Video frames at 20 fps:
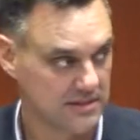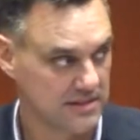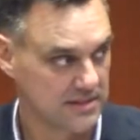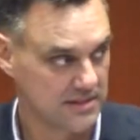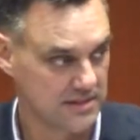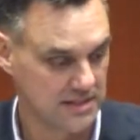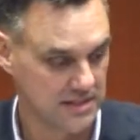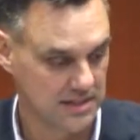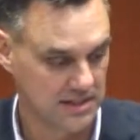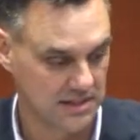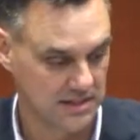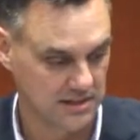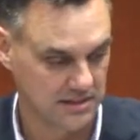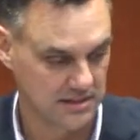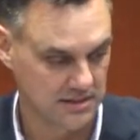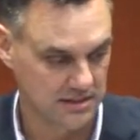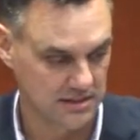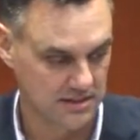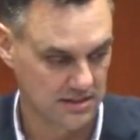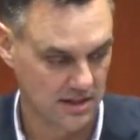Seeing
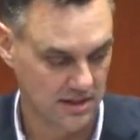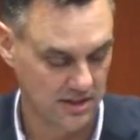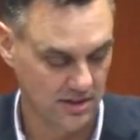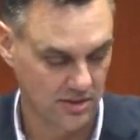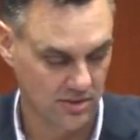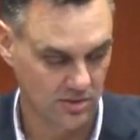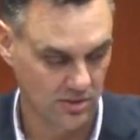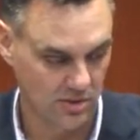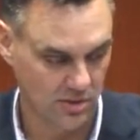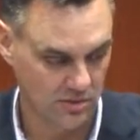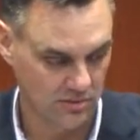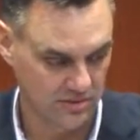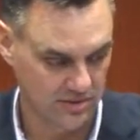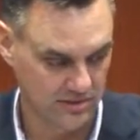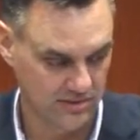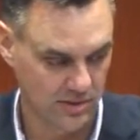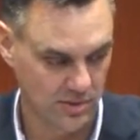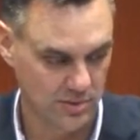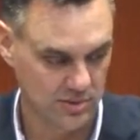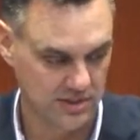none, I'll call for
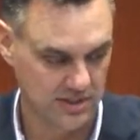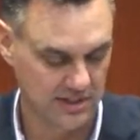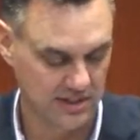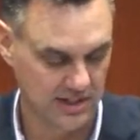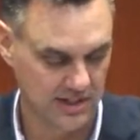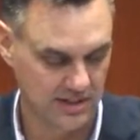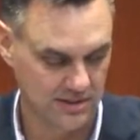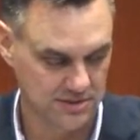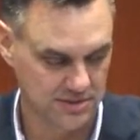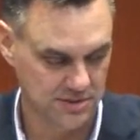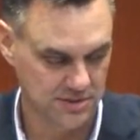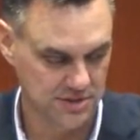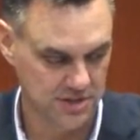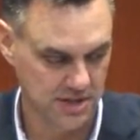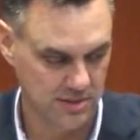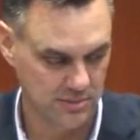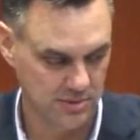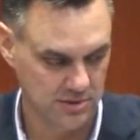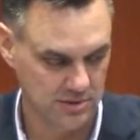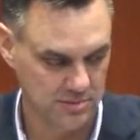the vote in council
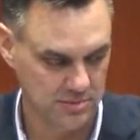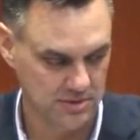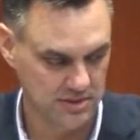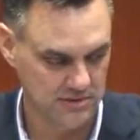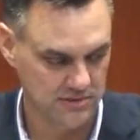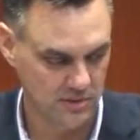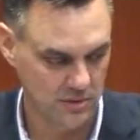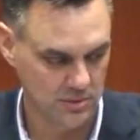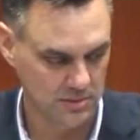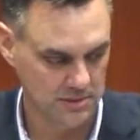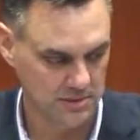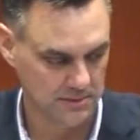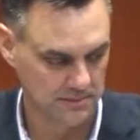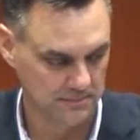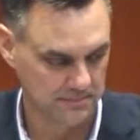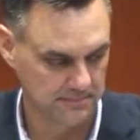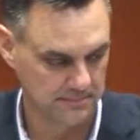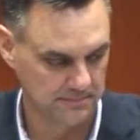chambers. Please vote.